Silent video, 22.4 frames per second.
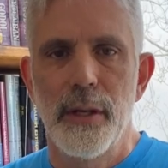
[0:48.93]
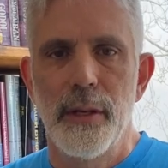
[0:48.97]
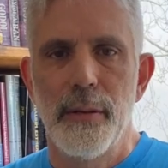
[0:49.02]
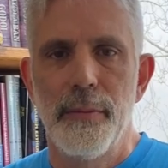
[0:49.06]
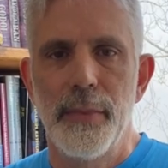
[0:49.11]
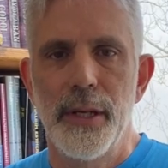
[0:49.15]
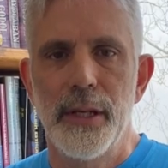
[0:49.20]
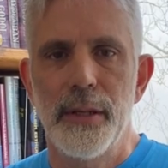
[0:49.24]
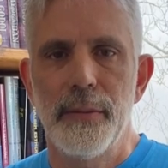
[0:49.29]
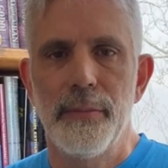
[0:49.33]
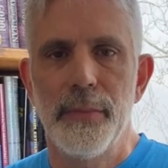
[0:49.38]

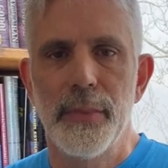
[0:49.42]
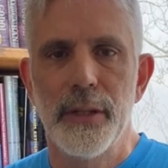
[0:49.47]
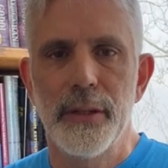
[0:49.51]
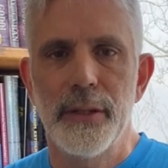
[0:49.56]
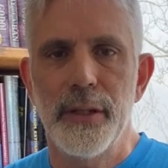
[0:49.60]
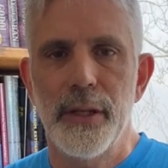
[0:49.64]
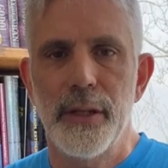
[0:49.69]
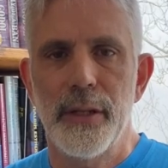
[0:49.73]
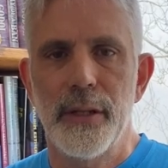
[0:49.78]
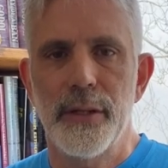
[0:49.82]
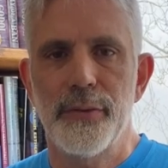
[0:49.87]
Meaning
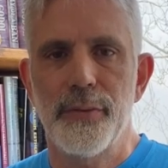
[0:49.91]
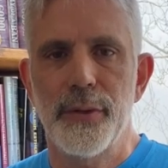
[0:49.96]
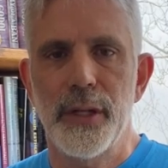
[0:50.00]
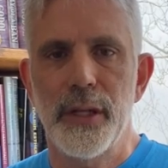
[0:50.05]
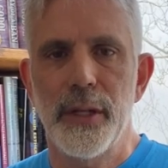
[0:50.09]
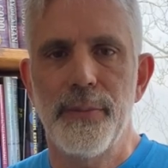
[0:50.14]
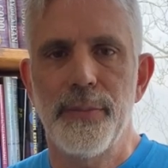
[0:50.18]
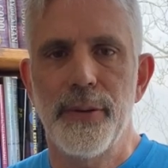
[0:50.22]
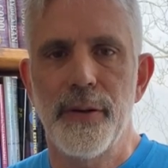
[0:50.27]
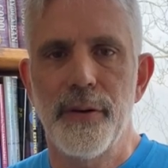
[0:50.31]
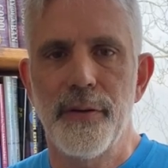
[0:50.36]
Milton is
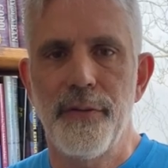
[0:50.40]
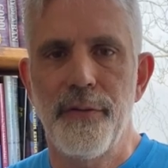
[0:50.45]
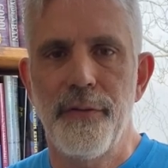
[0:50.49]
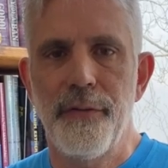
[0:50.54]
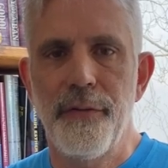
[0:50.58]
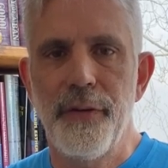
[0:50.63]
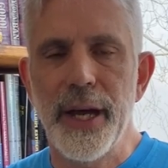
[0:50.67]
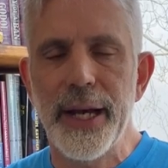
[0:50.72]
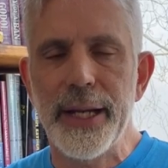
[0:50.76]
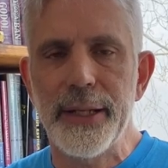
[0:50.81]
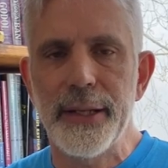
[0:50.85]
really
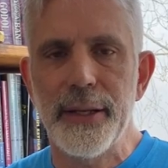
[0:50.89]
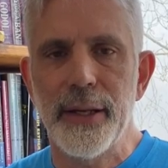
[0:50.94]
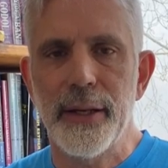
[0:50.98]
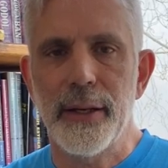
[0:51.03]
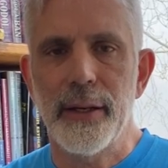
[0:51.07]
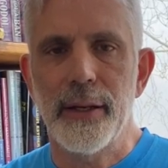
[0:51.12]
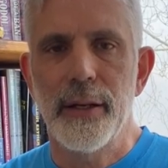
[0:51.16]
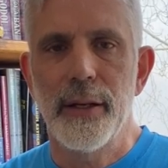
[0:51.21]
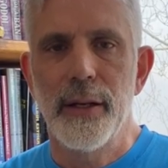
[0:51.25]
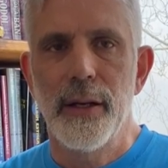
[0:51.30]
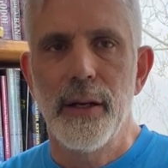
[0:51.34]

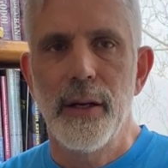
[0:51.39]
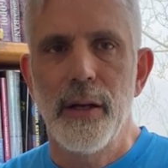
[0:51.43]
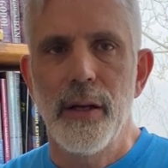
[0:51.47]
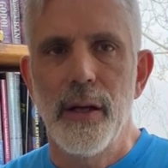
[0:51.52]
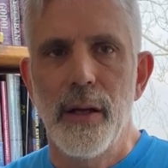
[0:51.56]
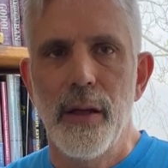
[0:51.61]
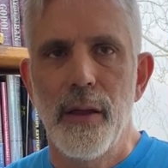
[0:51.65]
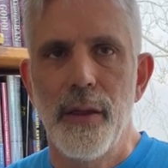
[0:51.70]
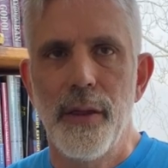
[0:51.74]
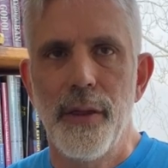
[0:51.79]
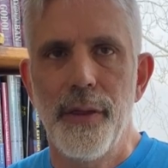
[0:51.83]
perfecting
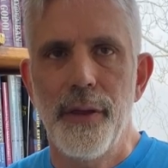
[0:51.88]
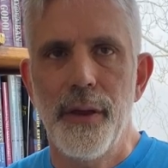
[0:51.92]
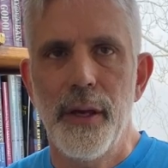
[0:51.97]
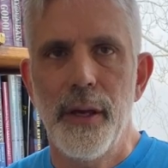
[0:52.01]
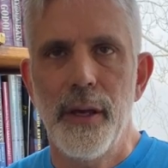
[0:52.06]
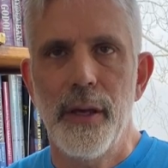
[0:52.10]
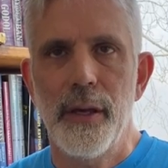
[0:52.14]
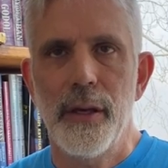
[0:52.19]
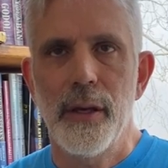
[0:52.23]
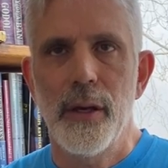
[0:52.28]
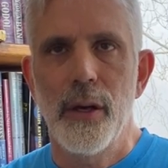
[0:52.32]

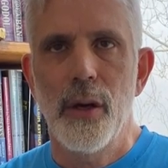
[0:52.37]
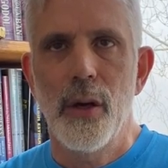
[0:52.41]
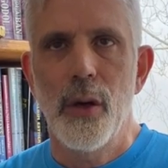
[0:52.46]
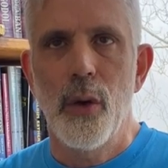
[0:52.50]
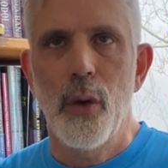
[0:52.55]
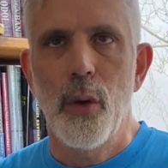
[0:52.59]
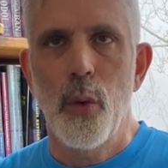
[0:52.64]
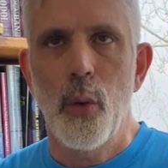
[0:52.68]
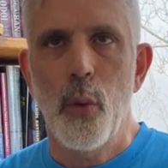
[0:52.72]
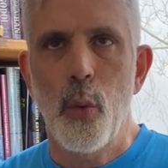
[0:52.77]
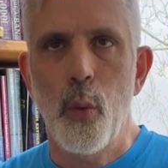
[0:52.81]
the
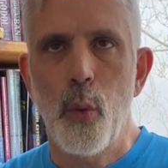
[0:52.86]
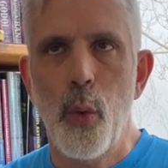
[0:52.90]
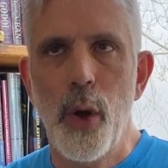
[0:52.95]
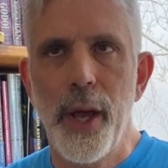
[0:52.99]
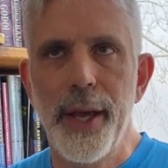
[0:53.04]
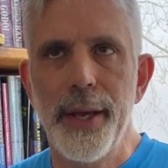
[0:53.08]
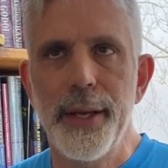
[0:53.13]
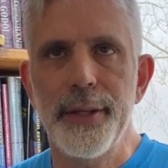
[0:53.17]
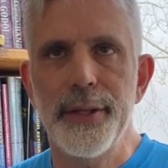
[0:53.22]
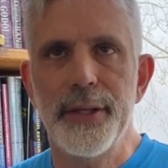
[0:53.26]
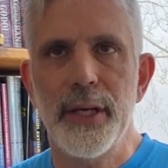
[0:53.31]

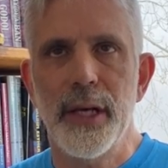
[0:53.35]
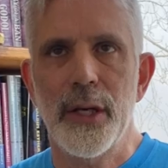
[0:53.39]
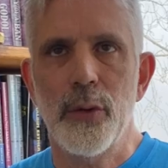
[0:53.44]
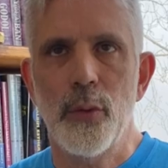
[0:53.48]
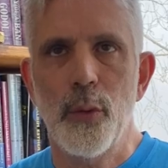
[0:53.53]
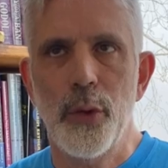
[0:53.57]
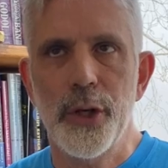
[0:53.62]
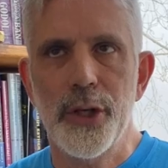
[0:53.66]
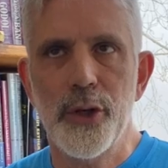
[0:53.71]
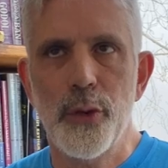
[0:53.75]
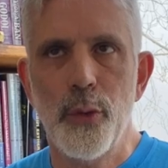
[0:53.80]
ways in
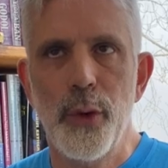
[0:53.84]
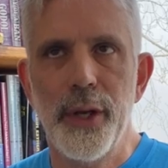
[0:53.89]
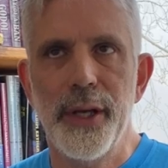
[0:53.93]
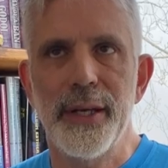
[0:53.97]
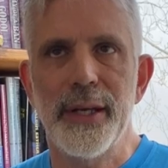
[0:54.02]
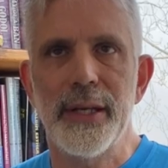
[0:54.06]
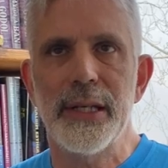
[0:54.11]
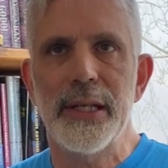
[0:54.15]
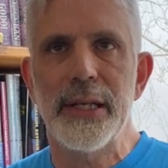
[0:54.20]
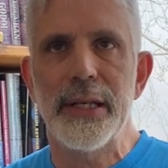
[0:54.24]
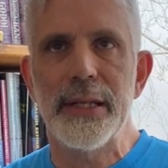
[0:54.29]
which we
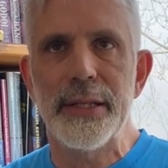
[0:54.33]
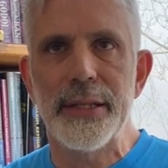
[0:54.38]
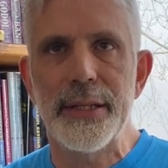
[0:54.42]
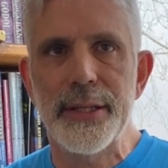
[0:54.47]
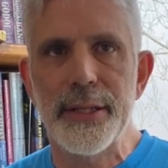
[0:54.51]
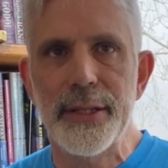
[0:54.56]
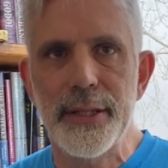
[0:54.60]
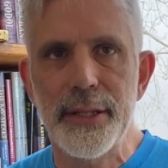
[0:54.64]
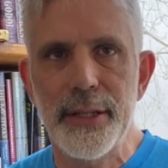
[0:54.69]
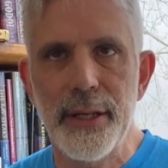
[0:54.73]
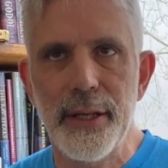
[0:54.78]
can
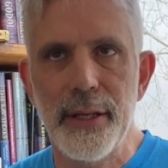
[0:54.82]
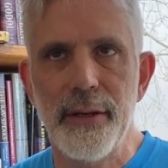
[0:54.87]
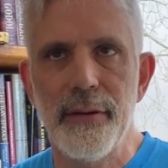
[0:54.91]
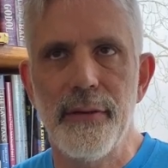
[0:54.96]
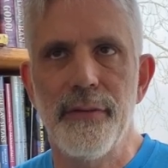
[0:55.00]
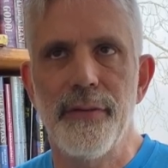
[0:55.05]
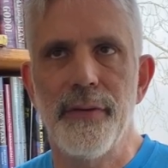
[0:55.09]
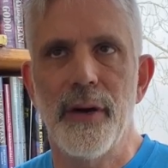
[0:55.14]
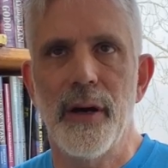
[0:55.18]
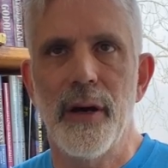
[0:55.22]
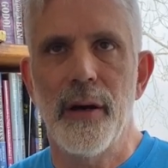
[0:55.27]

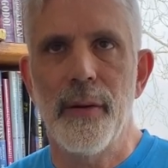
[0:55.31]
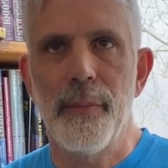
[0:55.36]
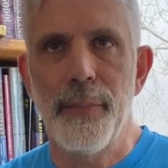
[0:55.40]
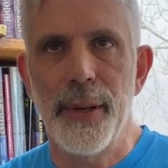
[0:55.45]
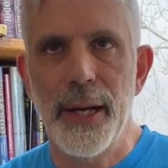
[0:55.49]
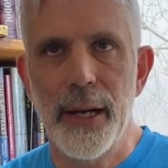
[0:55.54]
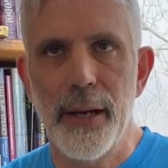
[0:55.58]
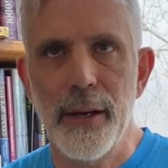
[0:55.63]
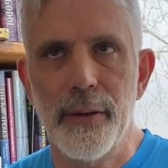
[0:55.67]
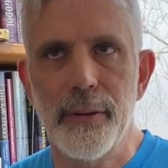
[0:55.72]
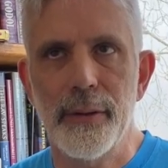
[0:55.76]
conceive
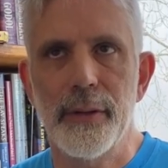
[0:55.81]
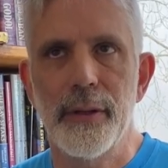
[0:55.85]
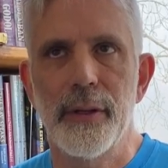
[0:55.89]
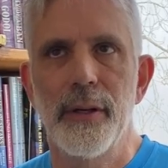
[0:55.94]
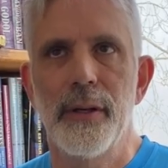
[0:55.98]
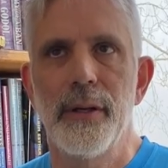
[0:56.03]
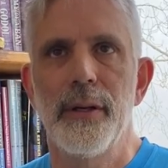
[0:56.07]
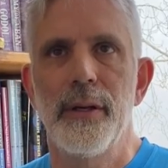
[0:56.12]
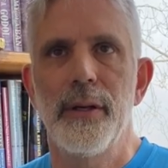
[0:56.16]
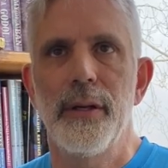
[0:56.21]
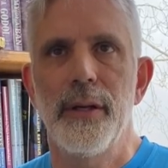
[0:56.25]
about
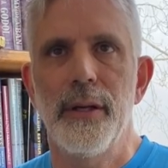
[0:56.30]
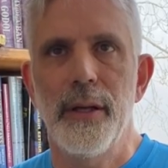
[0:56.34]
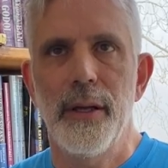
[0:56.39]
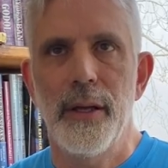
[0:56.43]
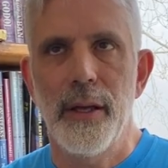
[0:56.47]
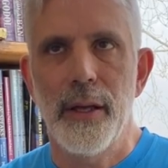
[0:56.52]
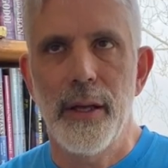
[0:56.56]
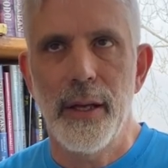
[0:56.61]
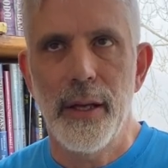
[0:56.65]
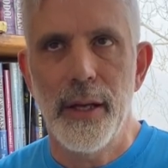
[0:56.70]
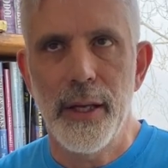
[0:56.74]

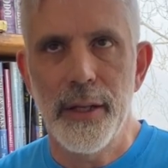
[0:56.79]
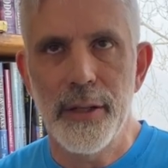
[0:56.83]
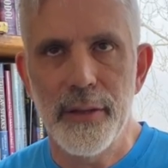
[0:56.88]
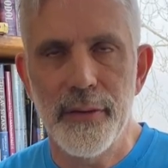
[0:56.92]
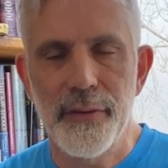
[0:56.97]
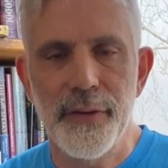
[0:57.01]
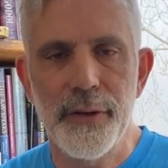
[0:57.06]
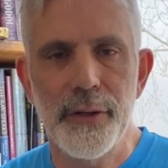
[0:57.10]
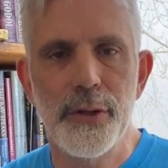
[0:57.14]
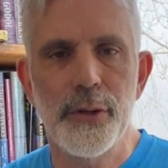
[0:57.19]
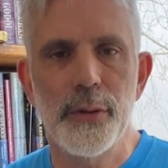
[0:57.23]

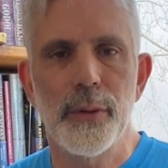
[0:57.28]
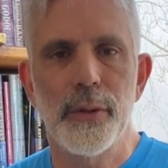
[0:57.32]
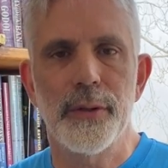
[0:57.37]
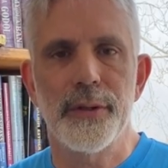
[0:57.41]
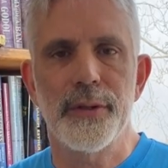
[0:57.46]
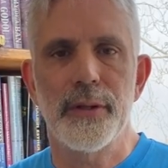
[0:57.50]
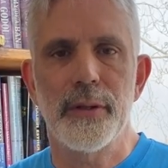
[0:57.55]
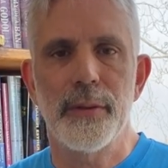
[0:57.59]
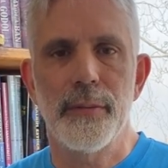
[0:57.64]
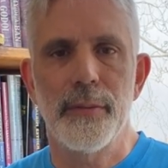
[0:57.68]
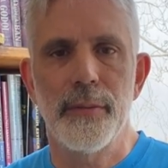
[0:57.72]

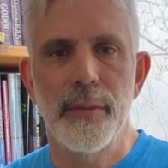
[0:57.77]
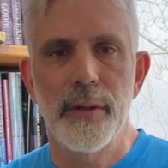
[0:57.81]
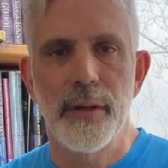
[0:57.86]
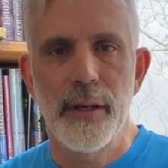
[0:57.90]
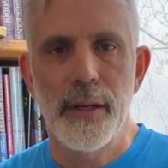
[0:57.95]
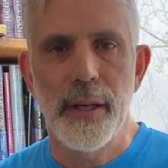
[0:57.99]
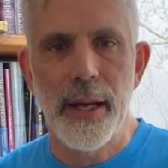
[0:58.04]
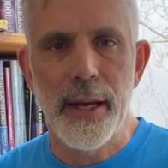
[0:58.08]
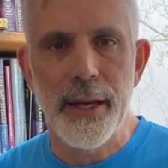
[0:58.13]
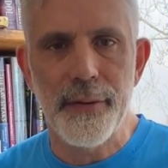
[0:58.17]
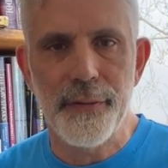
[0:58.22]
individualism
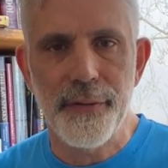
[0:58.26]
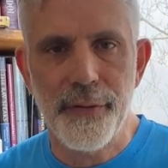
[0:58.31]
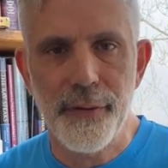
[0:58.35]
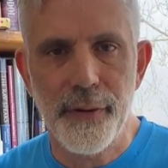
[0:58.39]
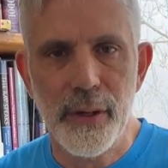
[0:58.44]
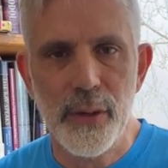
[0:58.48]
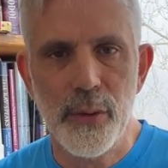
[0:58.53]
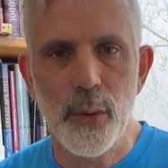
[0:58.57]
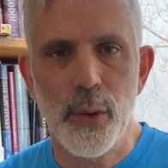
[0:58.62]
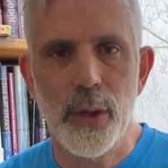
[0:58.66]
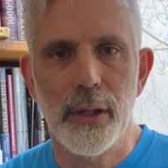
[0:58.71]
and
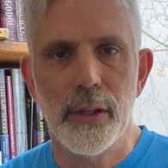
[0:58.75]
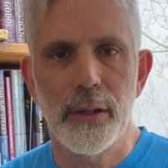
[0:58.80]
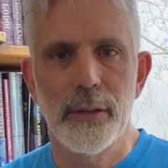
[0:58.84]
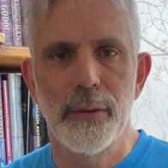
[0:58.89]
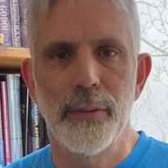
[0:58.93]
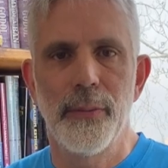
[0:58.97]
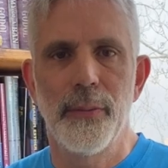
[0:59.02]
free will.